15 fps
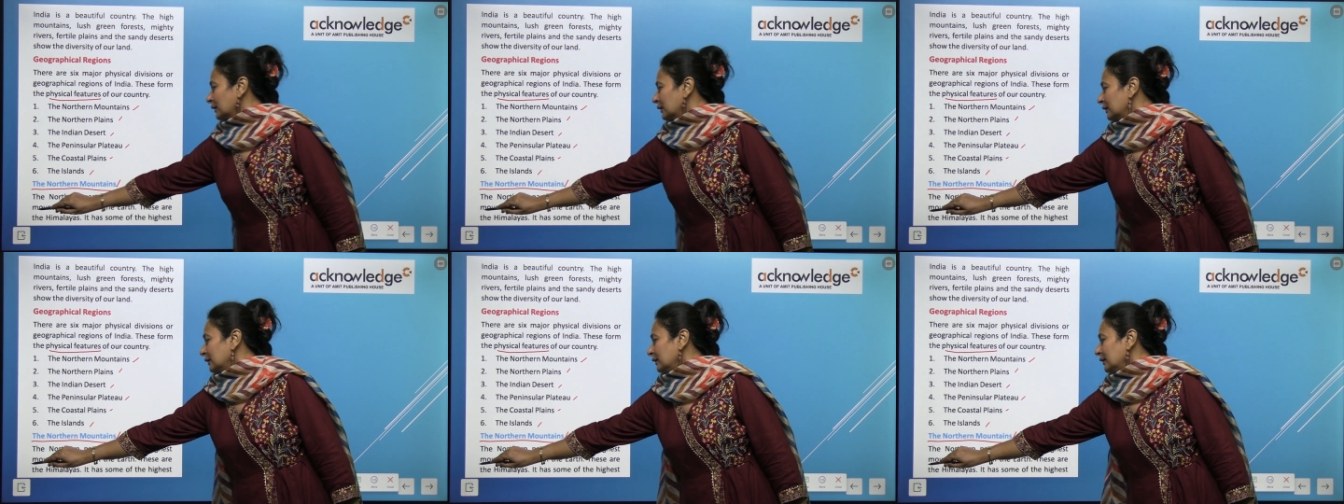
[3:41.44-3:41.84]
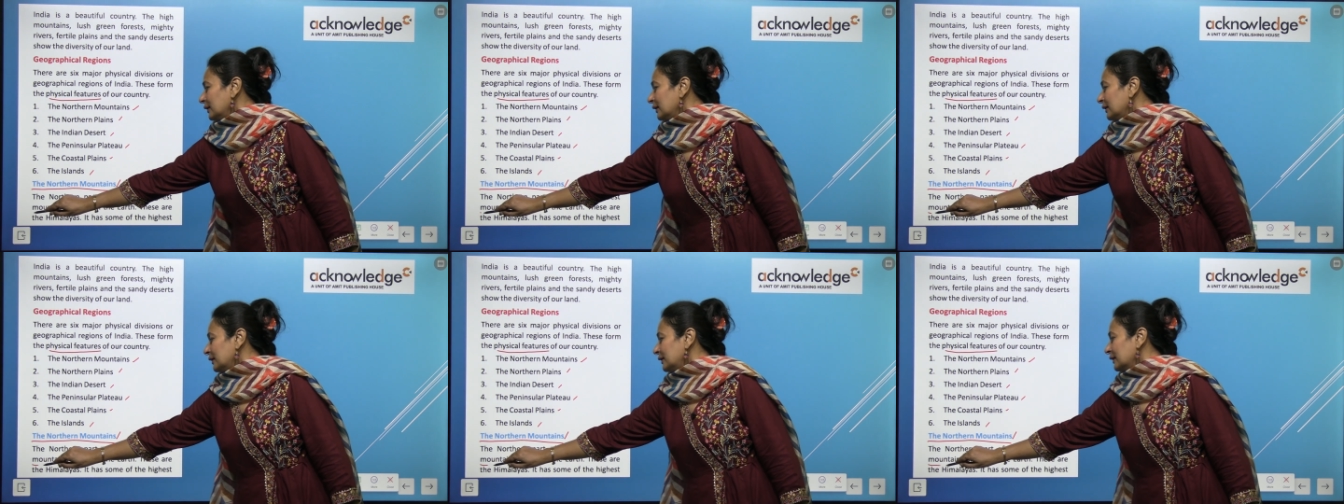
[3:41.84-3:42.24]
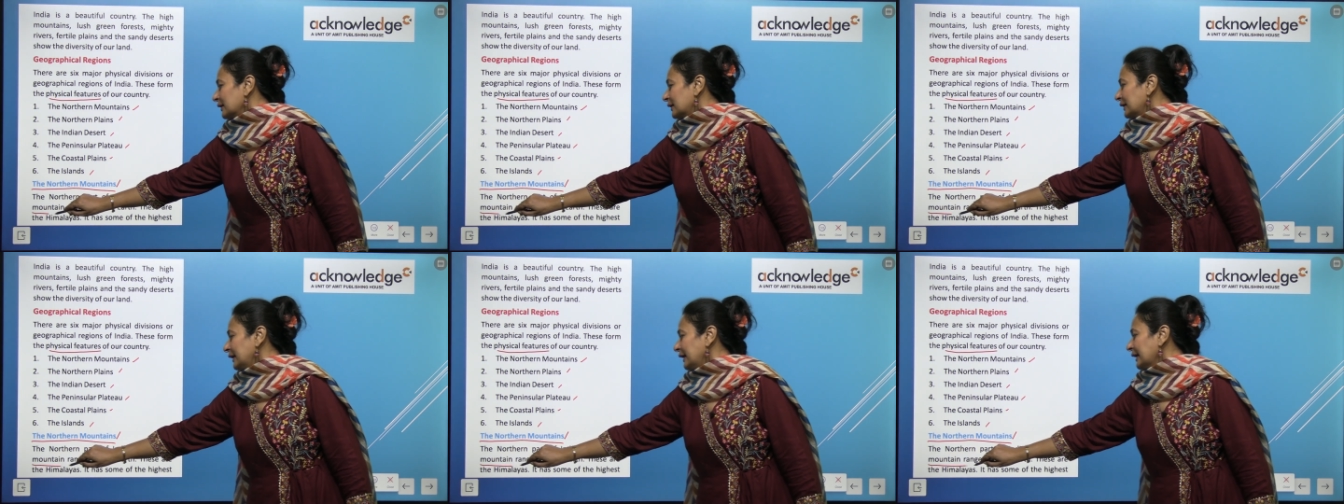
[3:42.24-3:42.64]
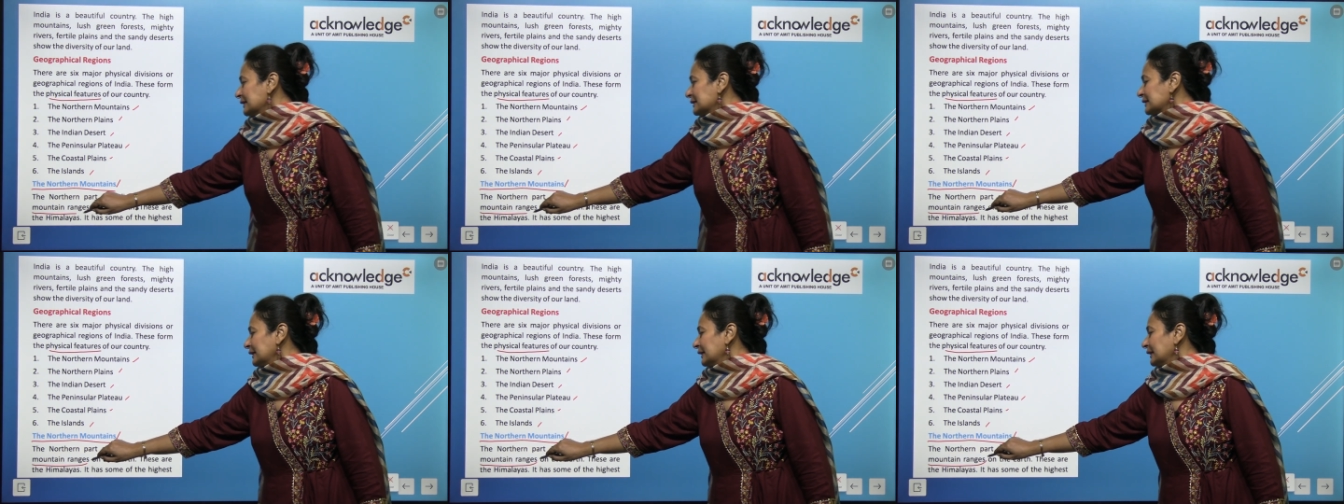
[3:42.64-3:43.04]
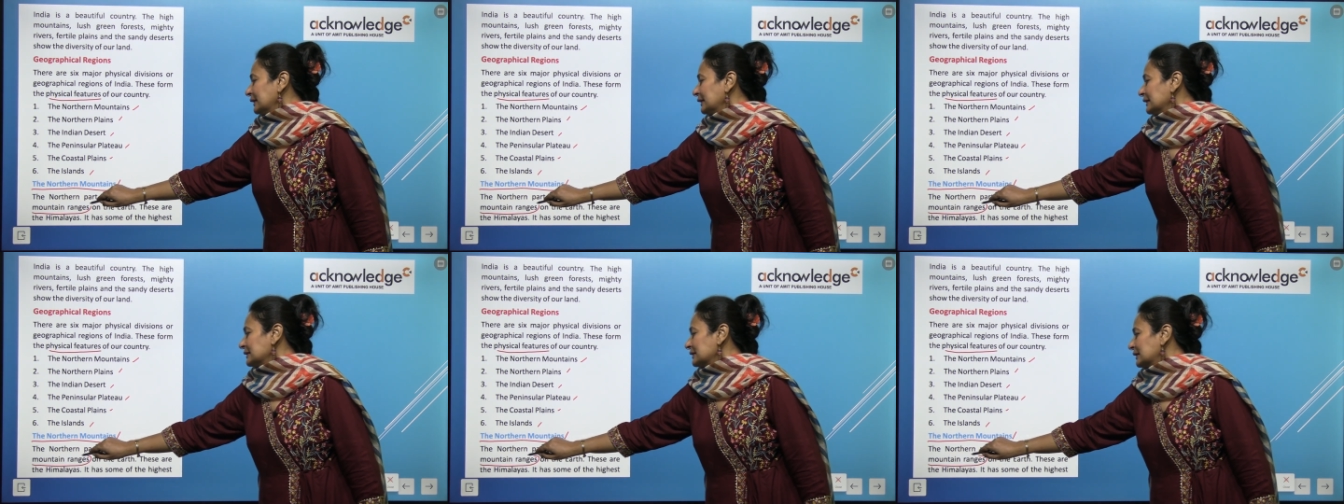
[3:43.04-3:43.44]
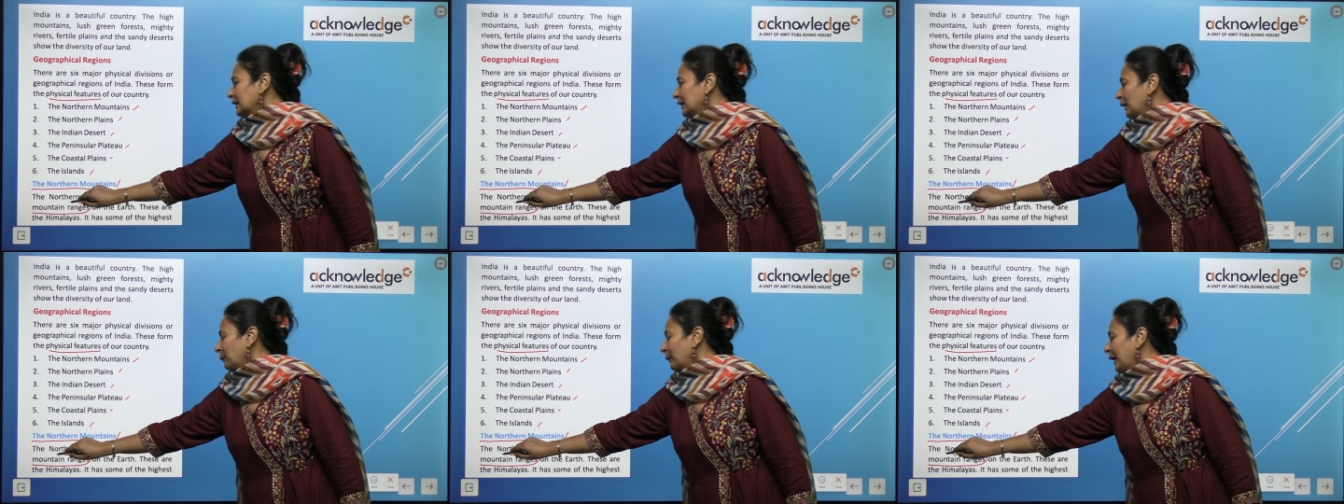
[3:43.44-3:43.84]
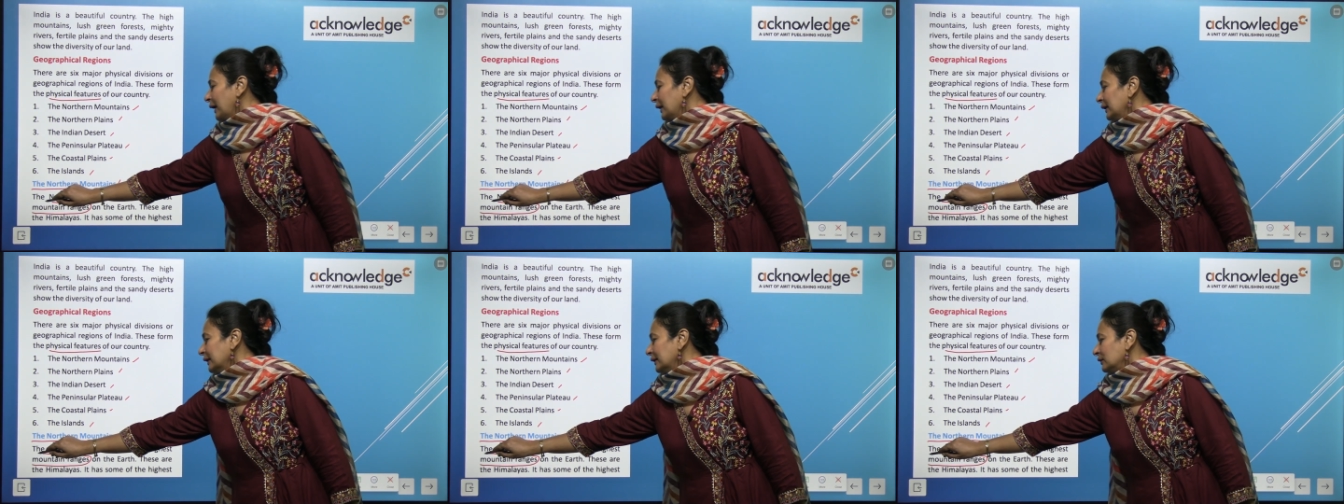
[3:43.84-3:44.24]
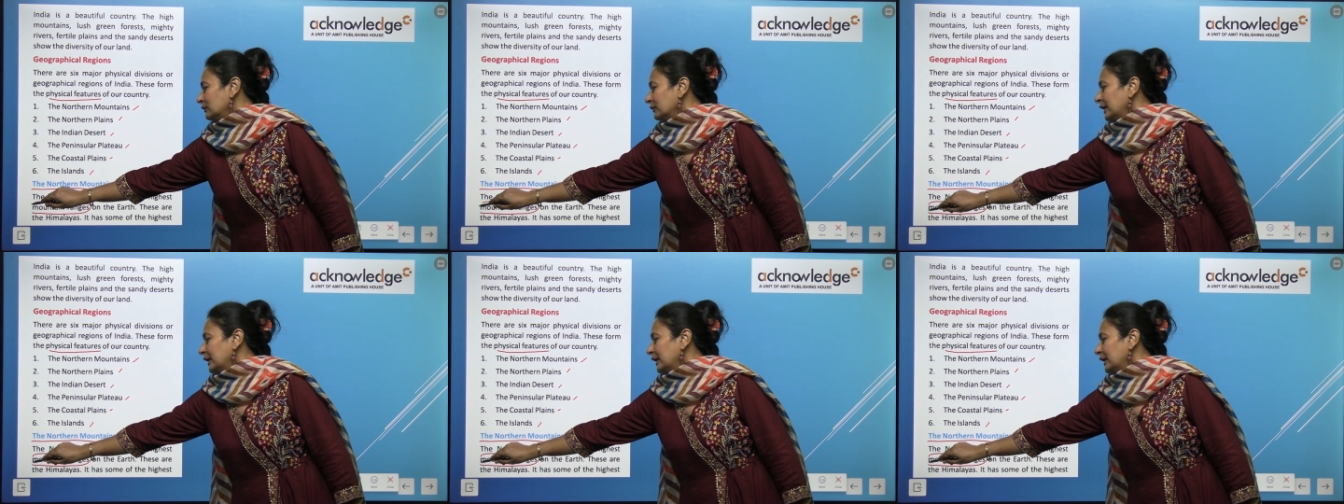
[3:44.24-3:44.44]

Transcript: the earth. Yes, kids, the Himalayan